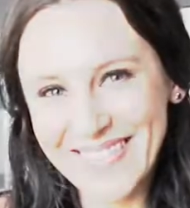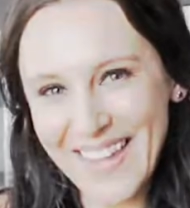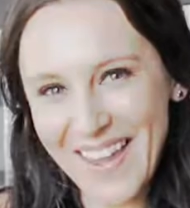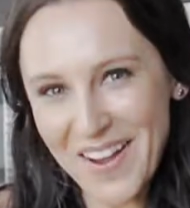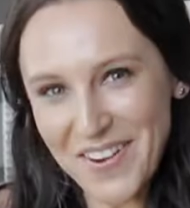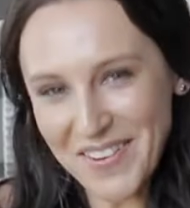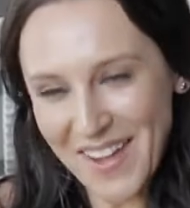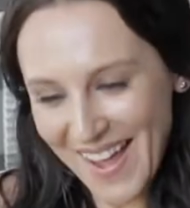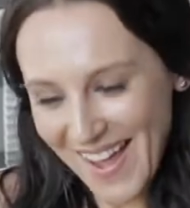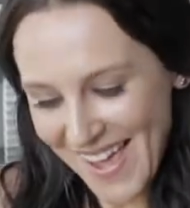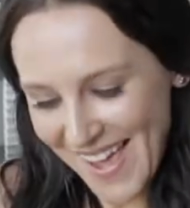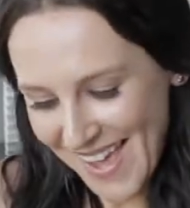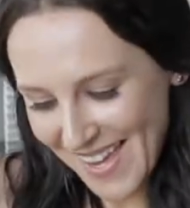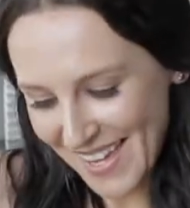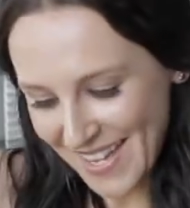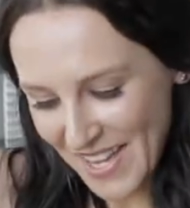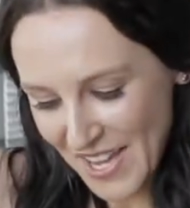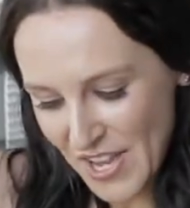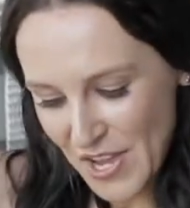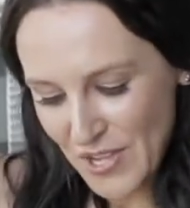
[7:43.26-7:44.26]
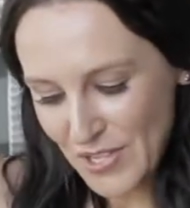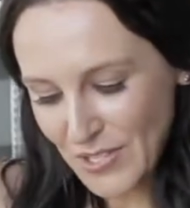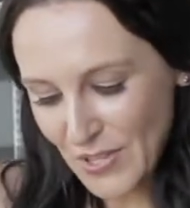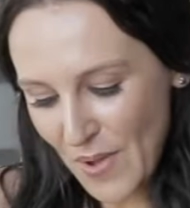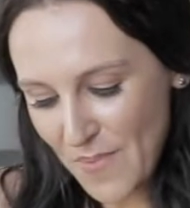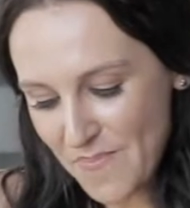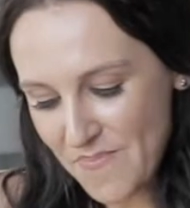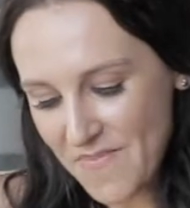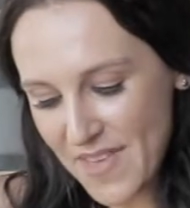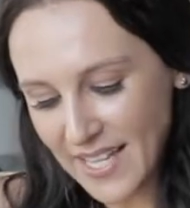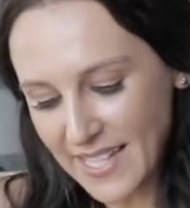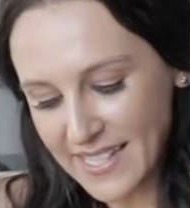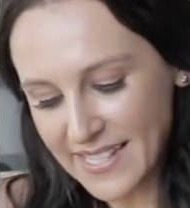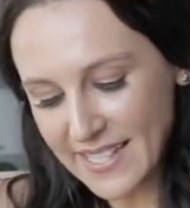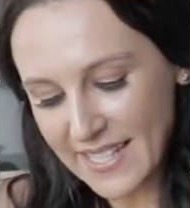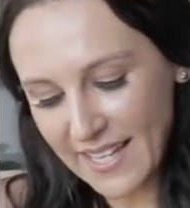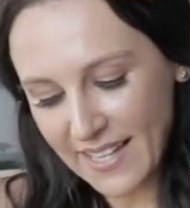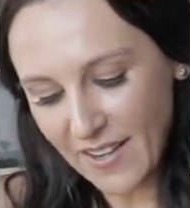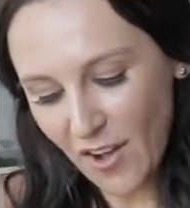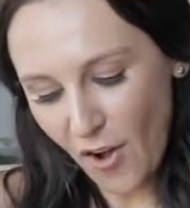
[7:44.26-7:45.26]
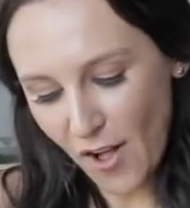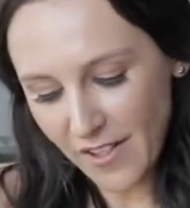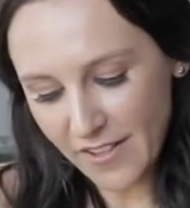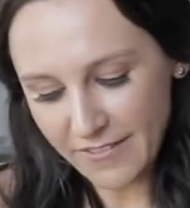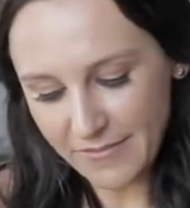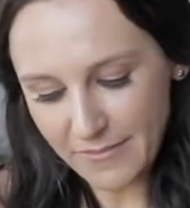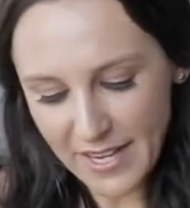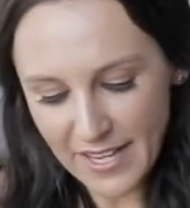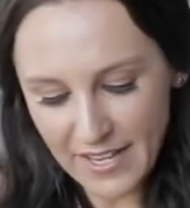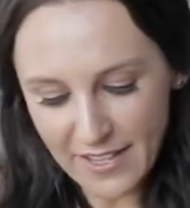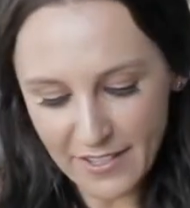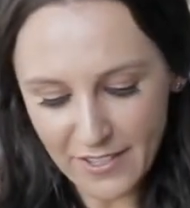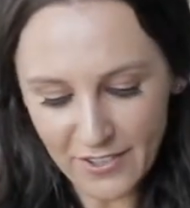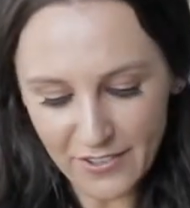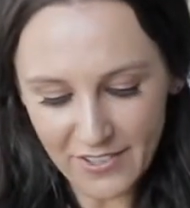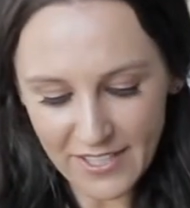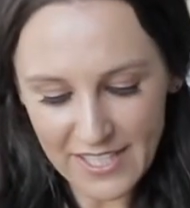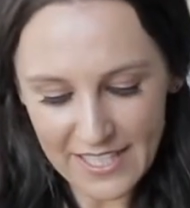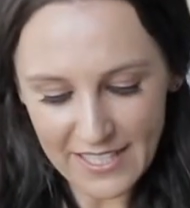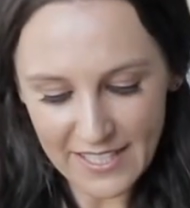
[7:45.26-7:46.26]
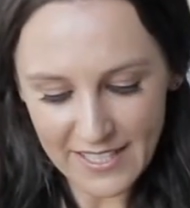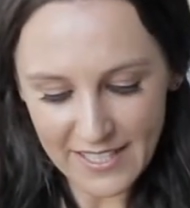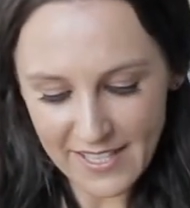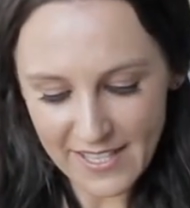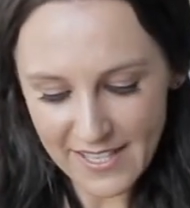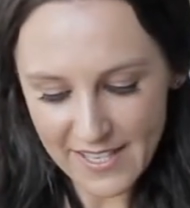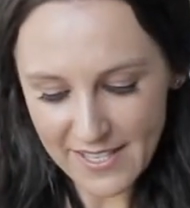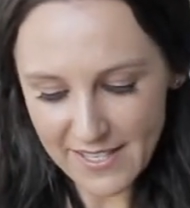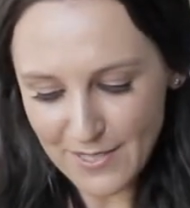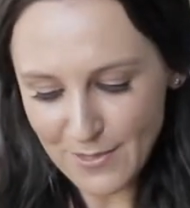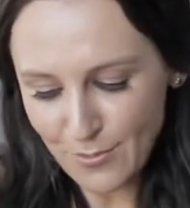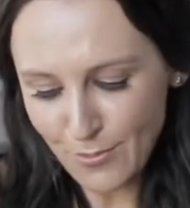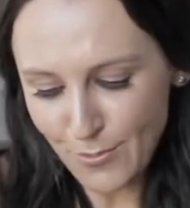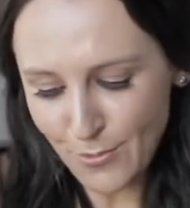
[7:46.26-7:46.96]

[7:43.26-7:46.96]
Okay, so I'm mixing all of my ingredients